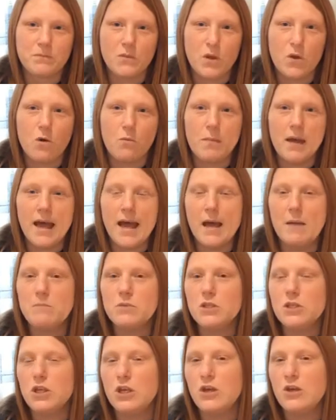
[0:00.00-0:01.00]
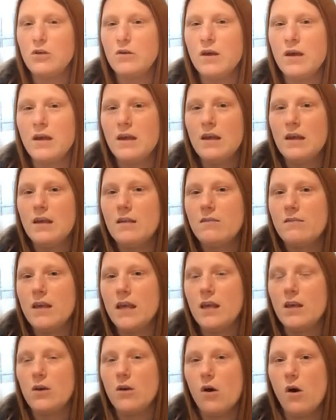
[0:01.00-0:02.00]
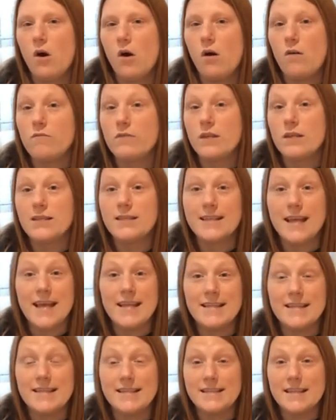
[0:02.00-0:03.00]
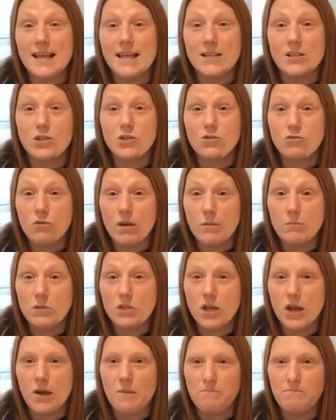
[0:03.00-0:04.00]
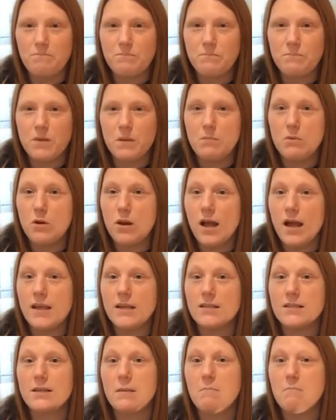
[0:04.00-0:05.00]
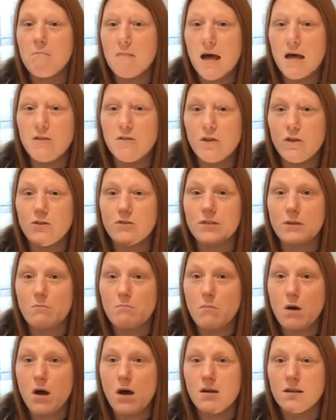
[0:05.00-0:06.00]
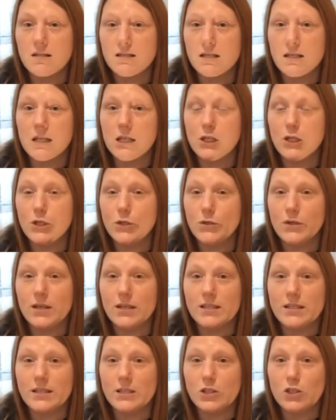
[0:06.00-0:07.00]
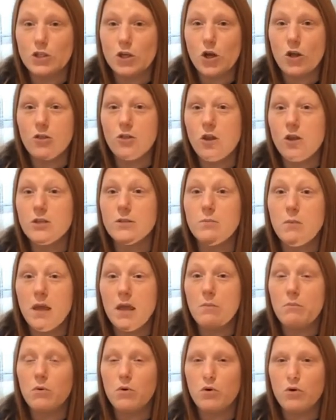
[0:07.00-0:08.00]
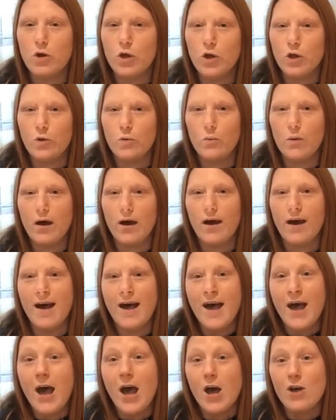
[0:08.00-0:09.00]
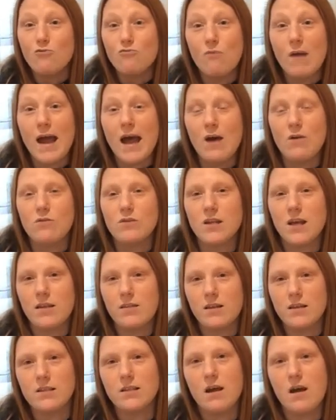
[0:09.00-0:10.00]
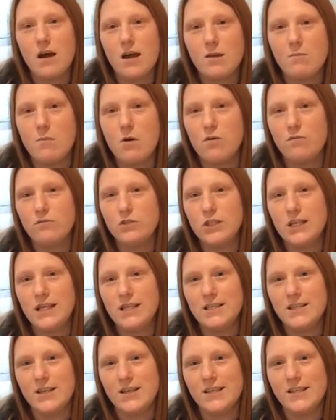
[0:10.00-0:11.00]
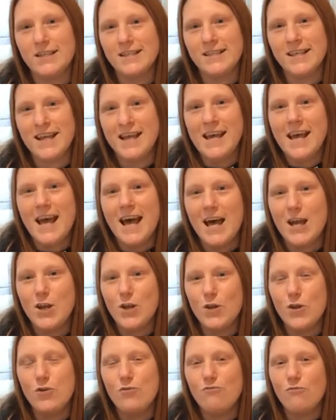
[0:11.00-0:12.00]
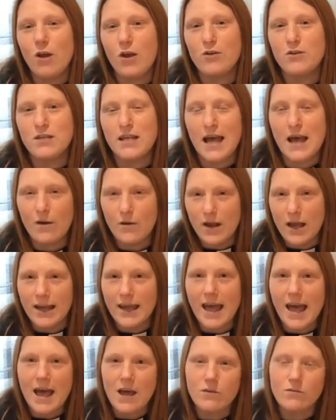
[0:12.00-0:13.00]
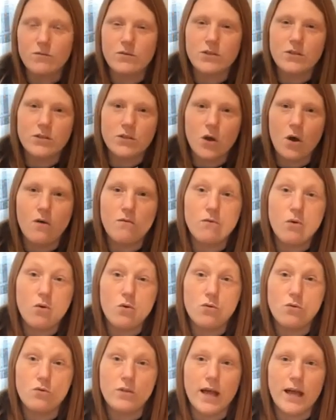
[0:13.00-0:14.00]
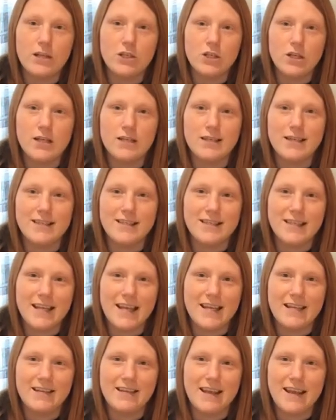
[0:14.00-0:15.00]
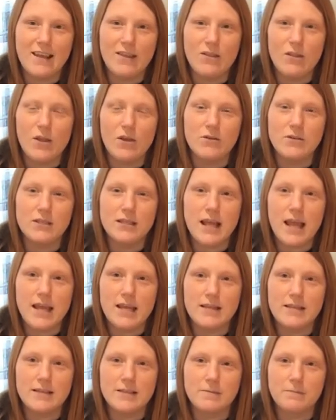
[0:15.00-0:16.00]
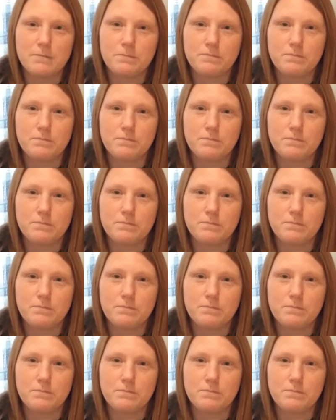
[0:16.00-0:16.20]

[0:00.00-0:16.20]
Or perhaps you think of the saints in Scripture. People like St. Matthew, St. Mark, St. Luke, and St. John, those people who were around at the time of Jesus and who wrote down accounts of all that Jesus did in those days.